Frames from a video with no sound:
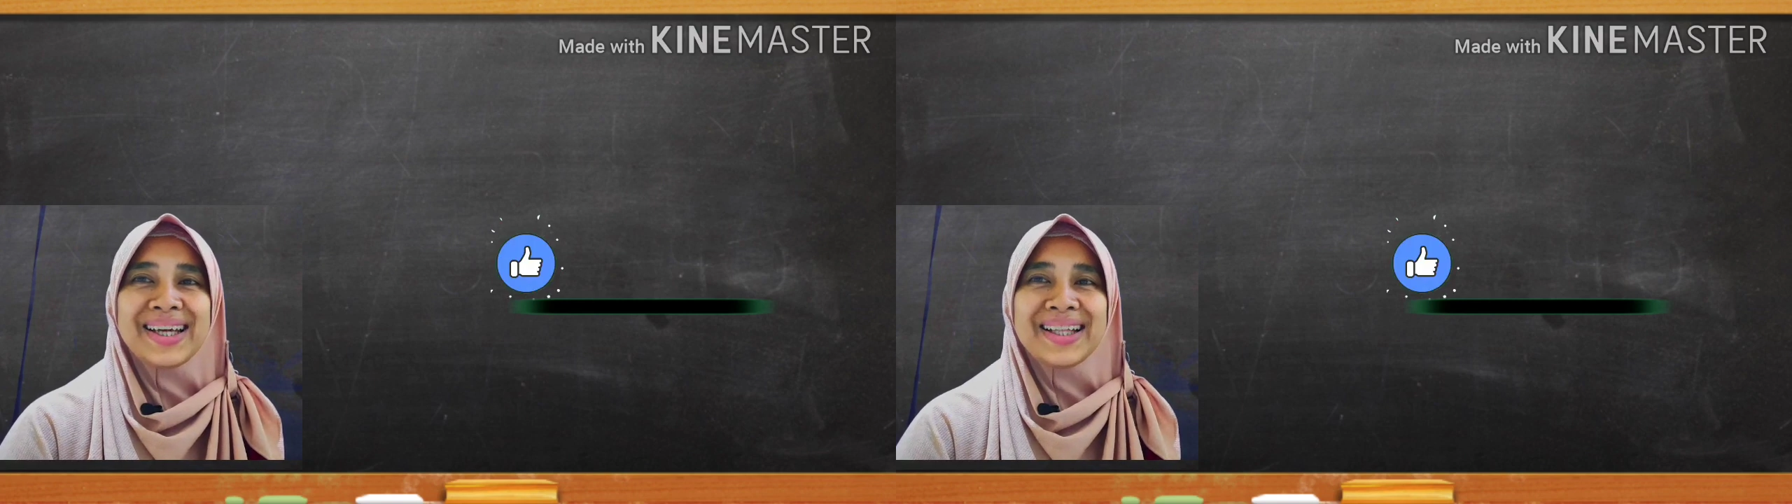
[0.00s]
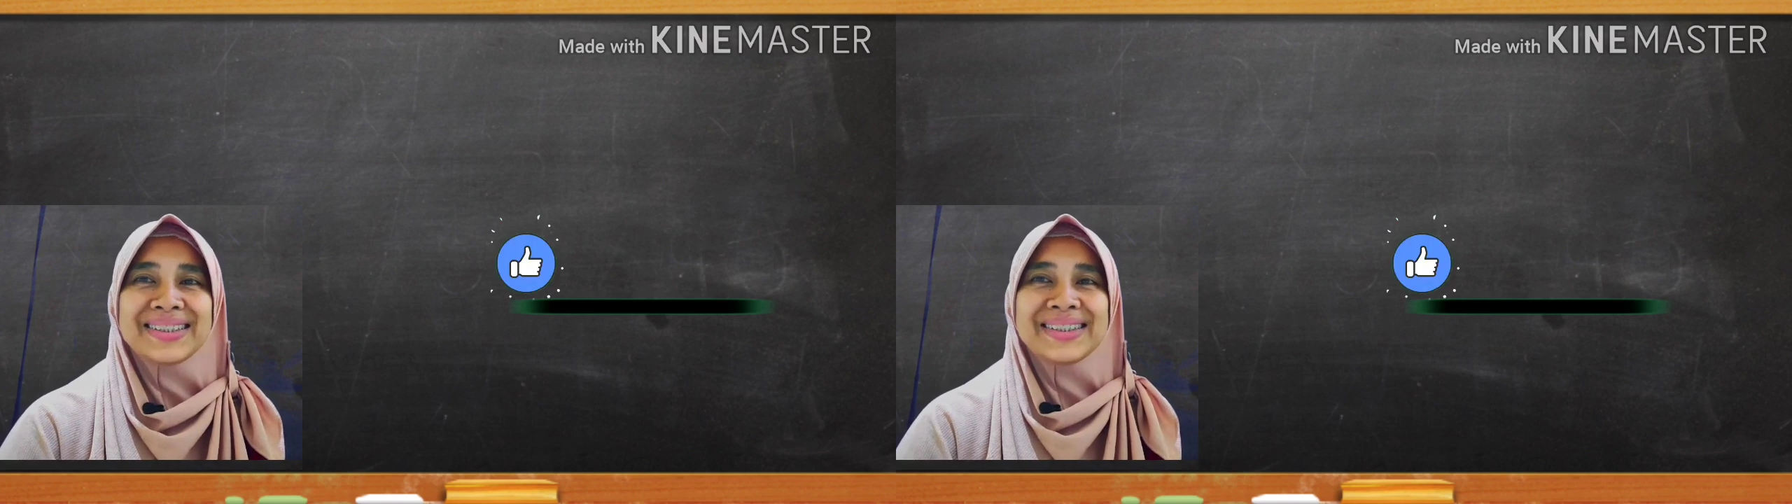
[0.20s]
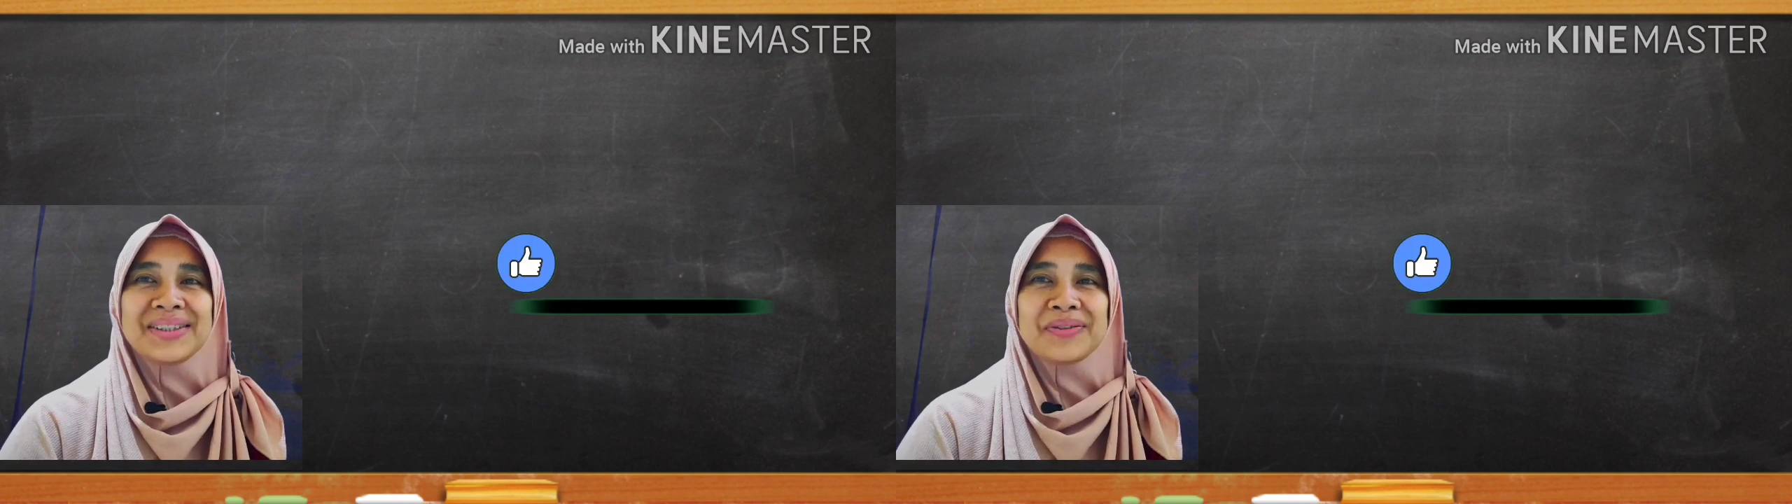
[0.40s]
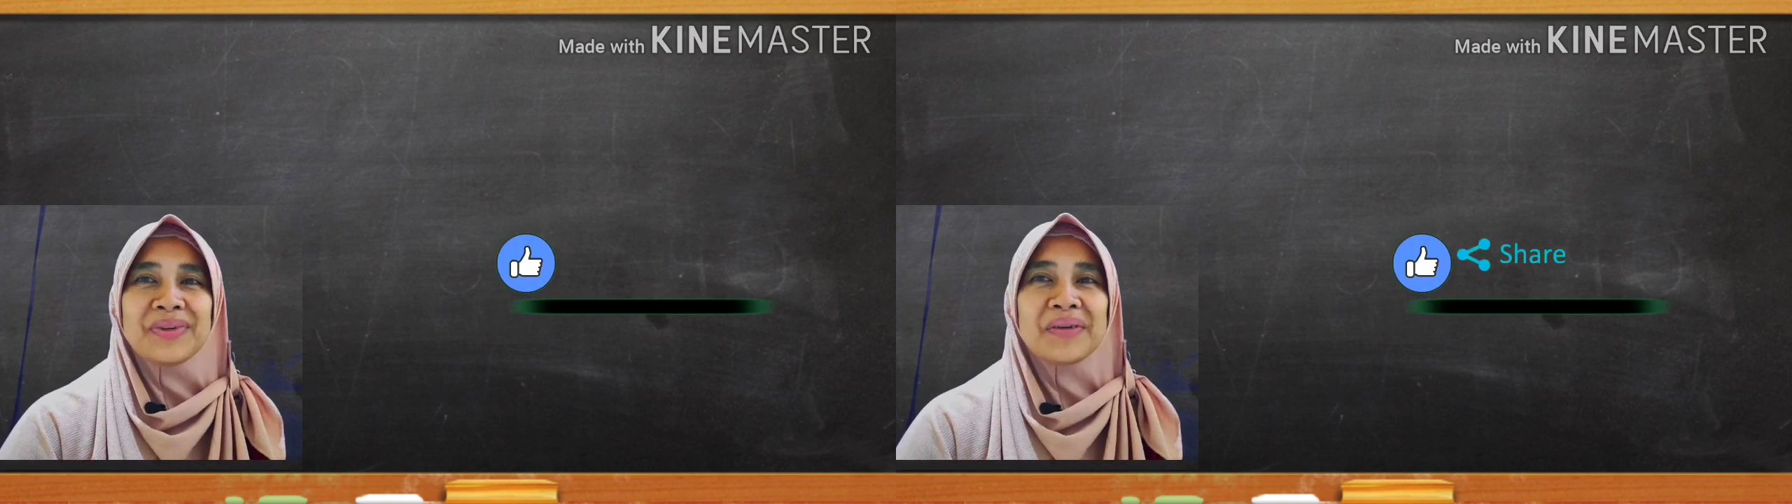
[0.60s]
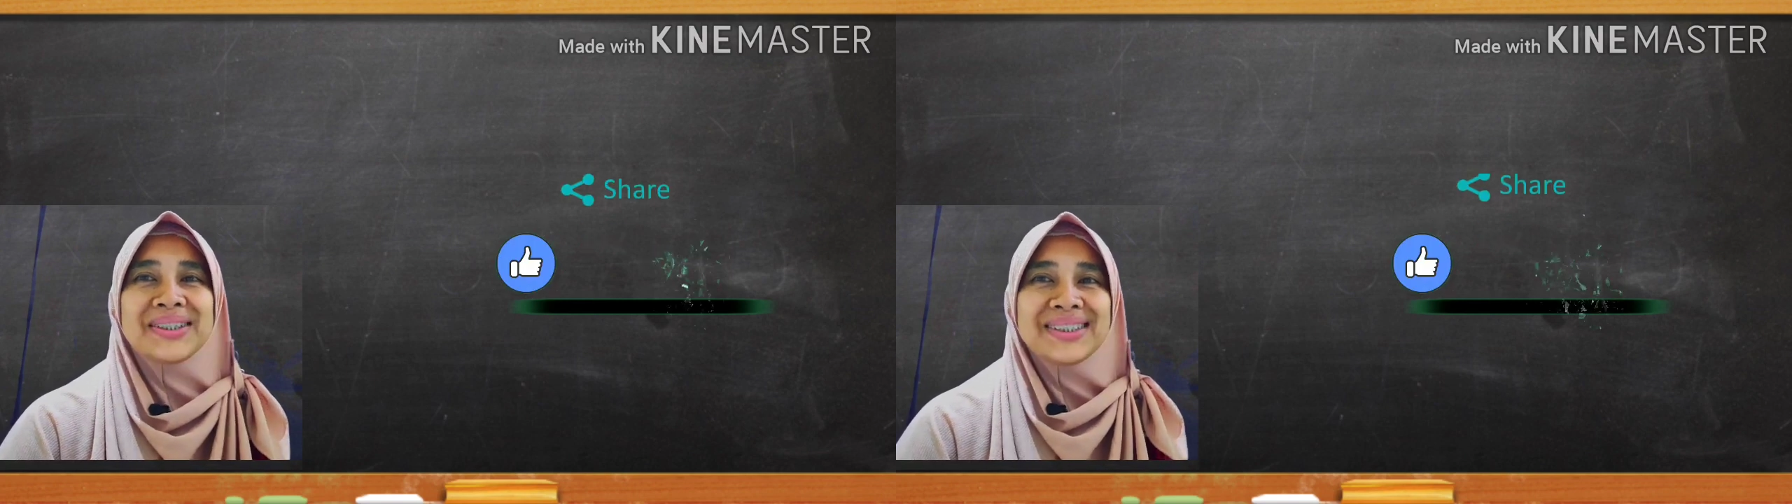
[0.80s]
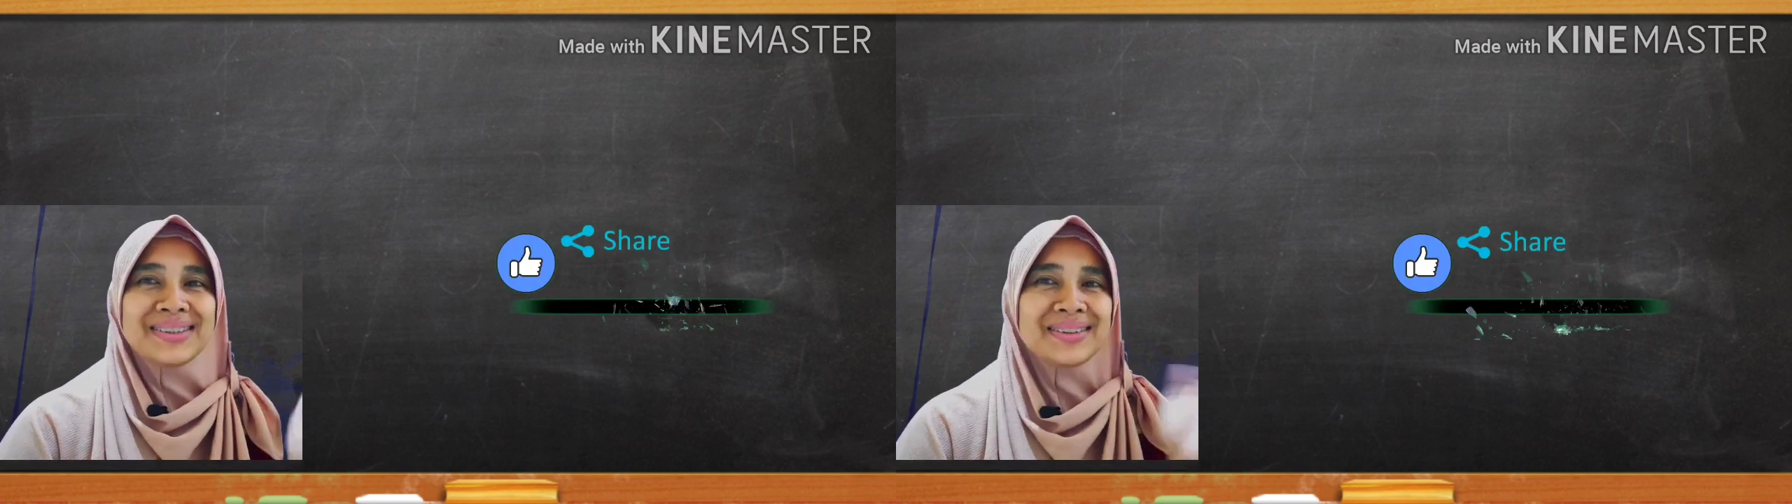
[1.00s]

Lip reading: I'll see you next